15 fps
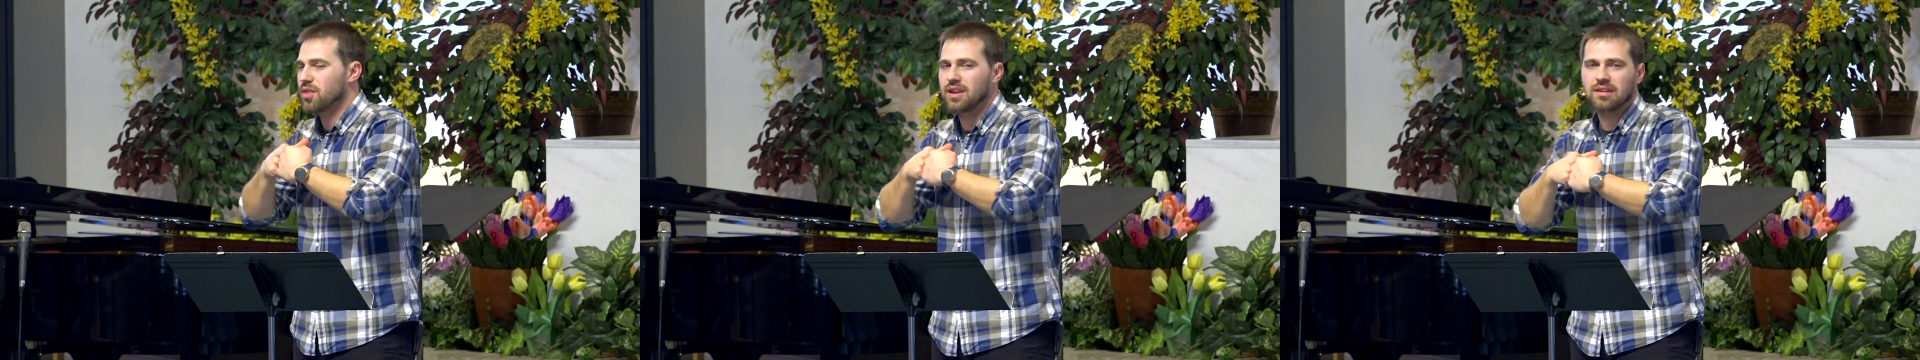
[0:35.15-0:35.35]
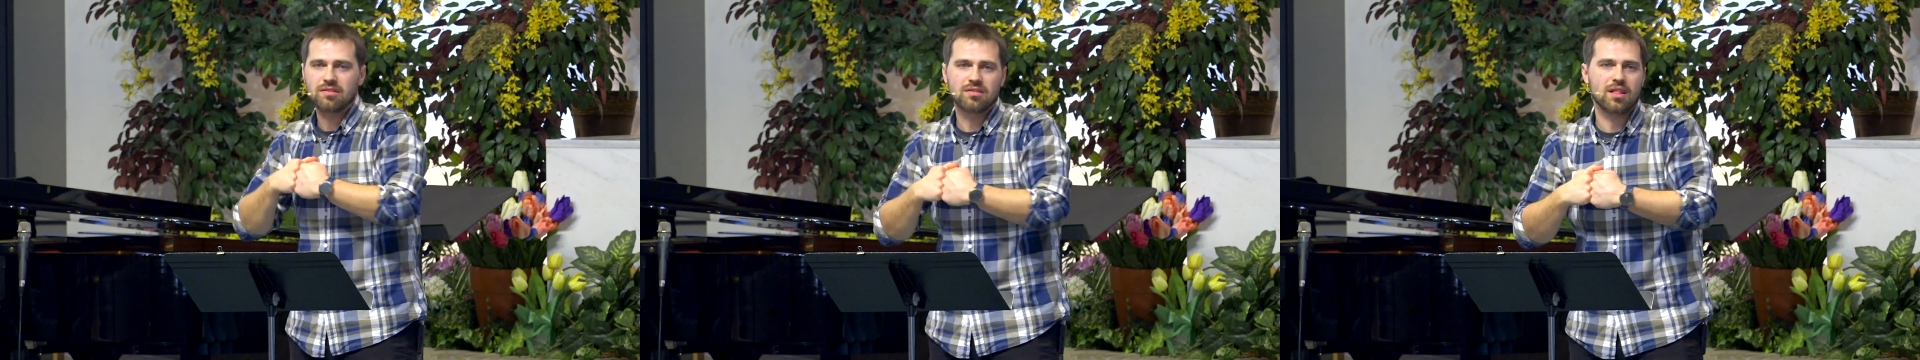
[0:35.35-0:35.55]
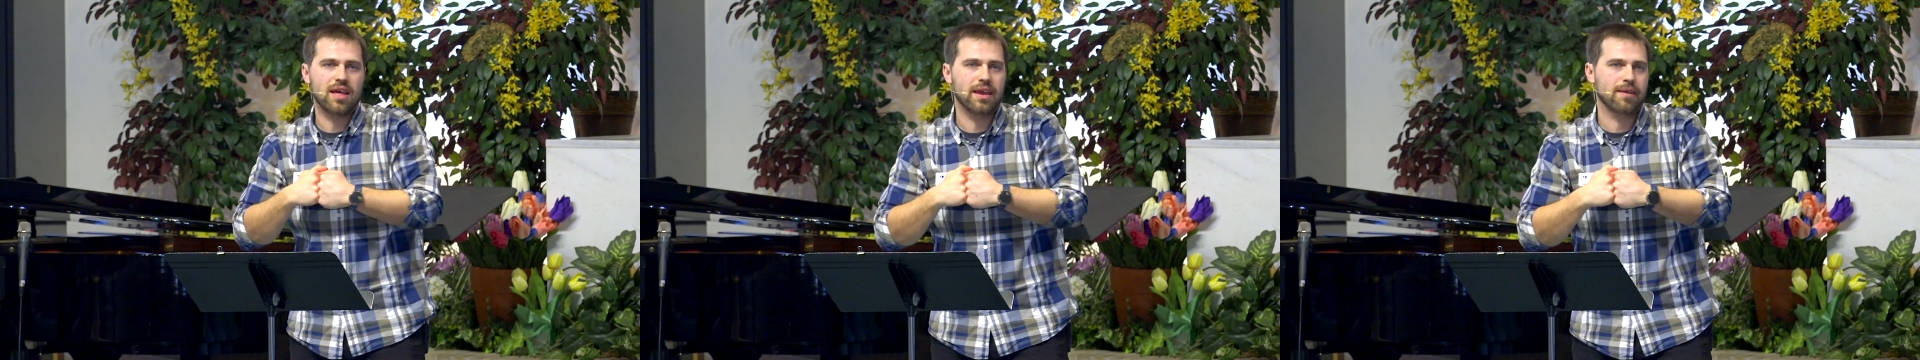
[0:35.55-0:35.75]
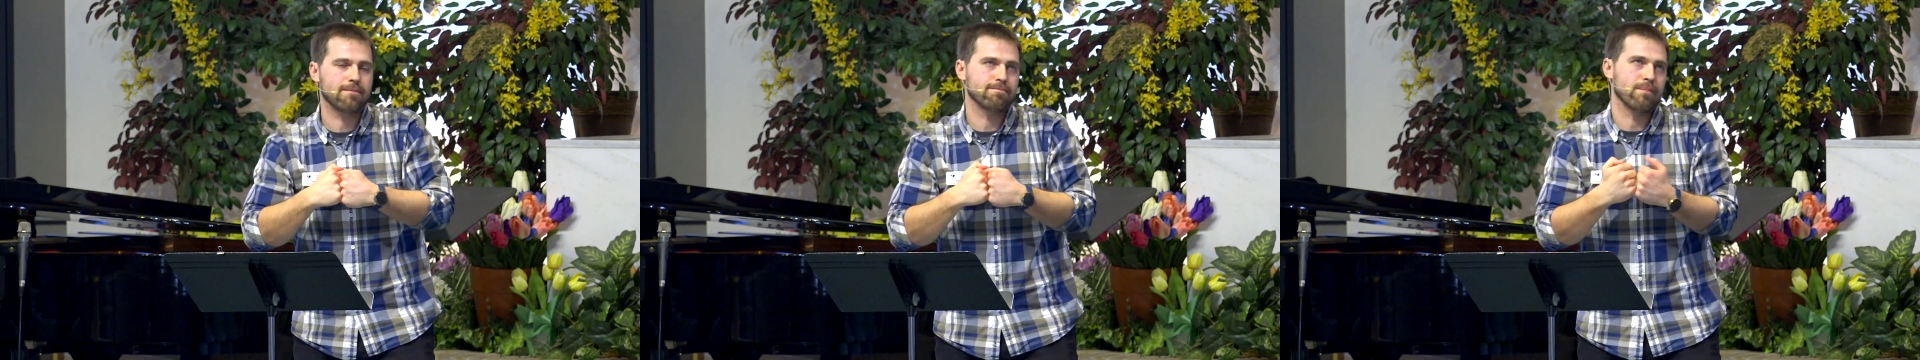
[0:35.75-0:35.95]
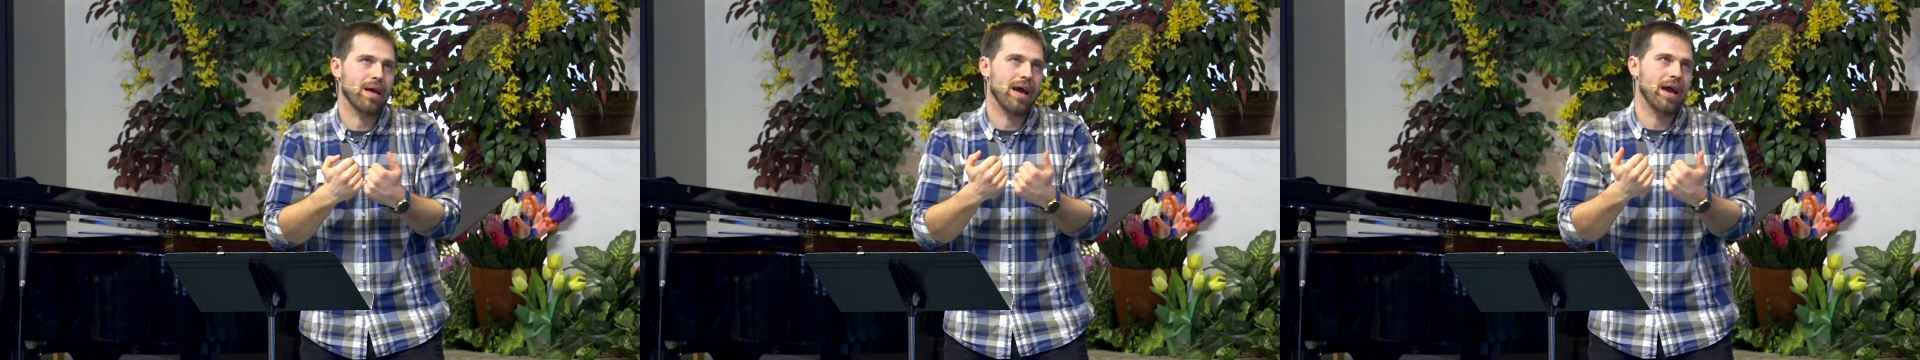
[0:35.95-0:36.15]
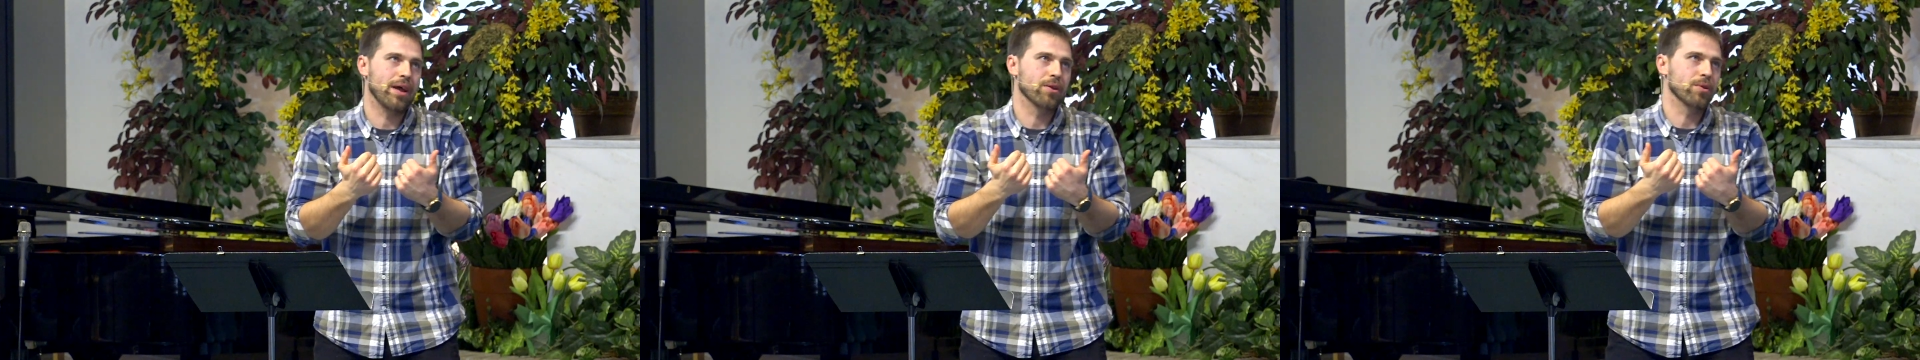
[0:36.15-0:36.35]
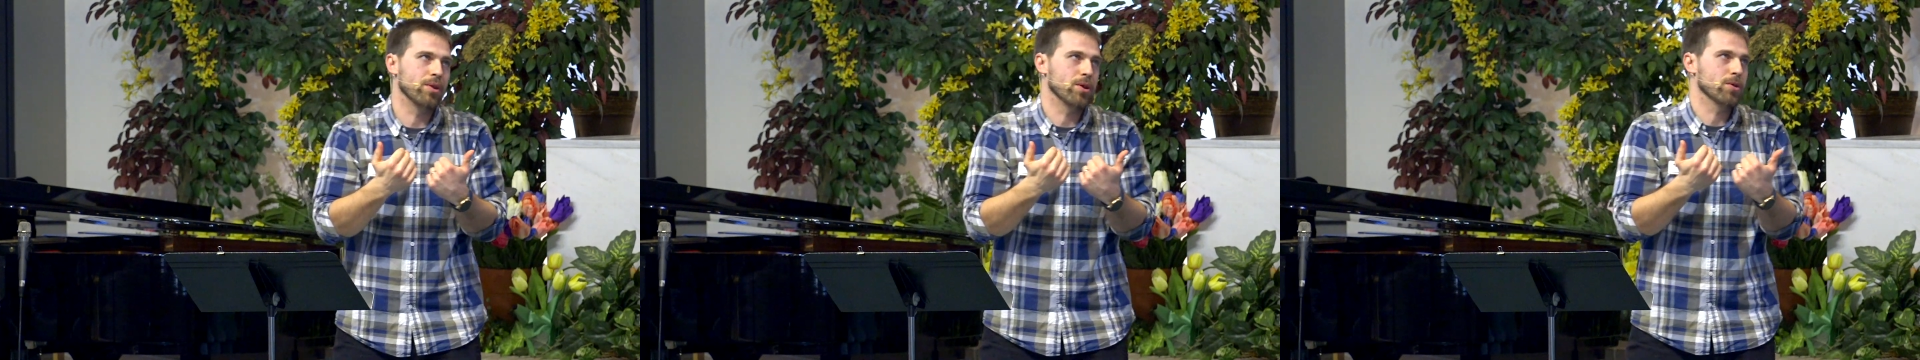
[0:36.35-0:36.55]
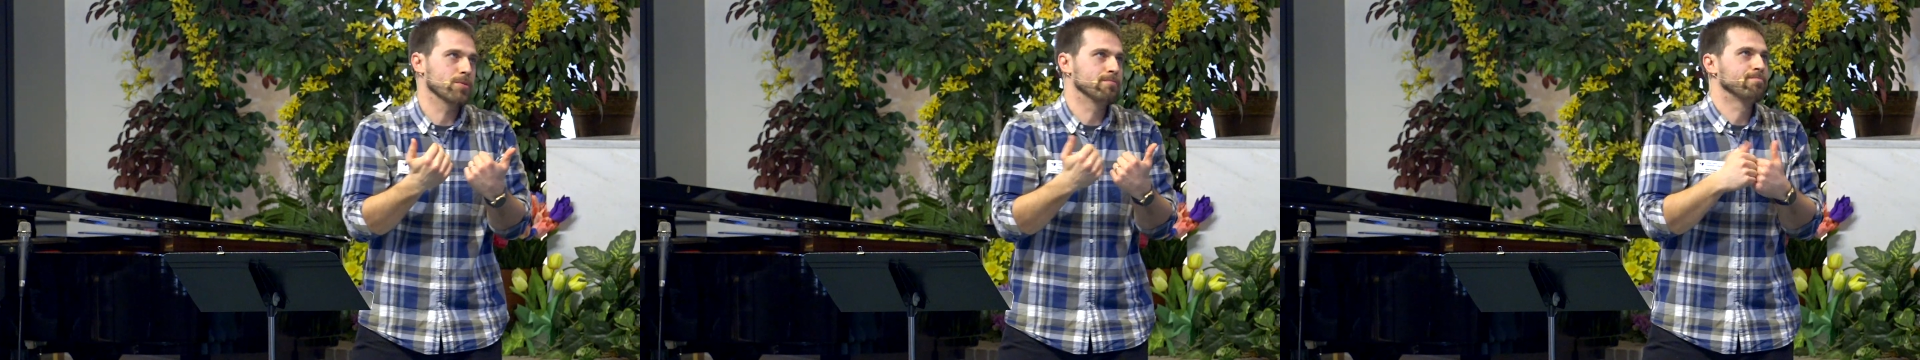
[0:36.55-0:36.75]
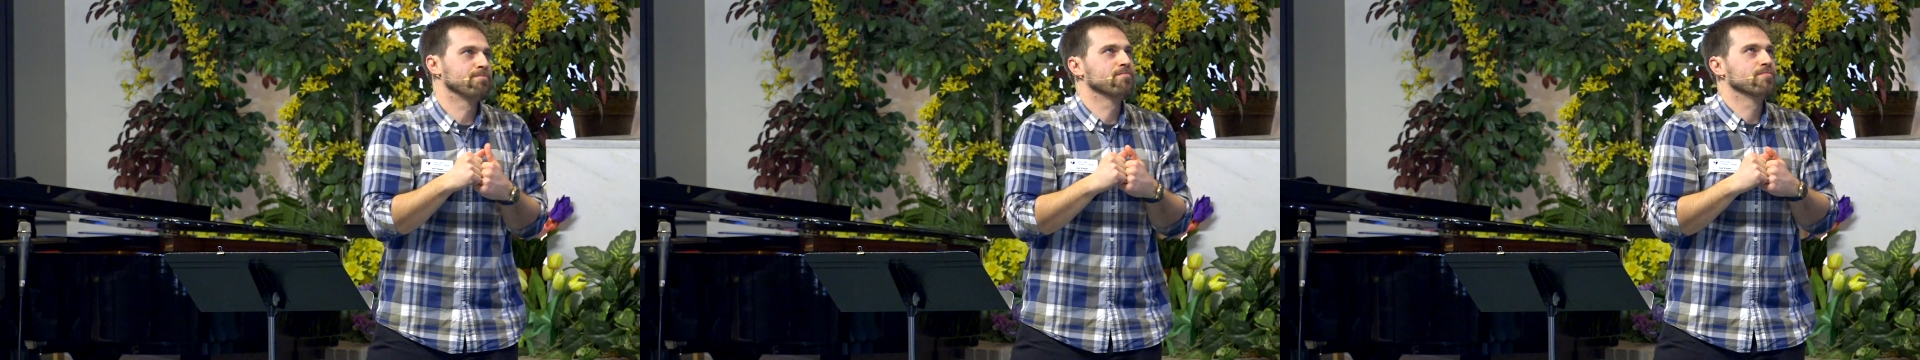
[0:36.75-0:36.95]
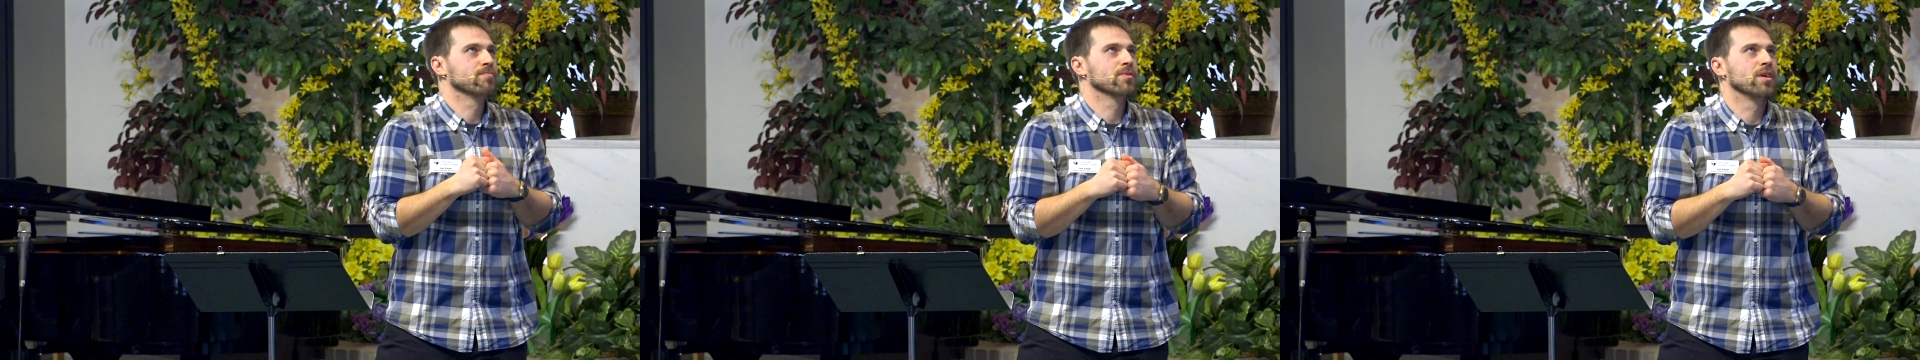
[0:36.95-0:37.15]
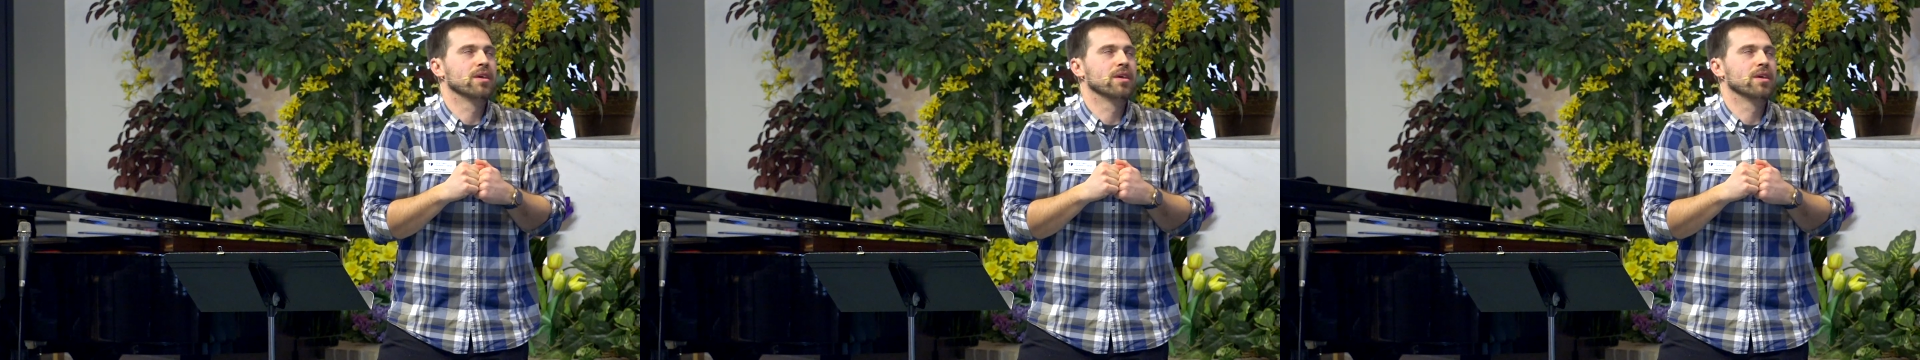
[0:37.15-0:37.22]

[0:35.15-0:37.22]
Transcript: Things like, I don't know,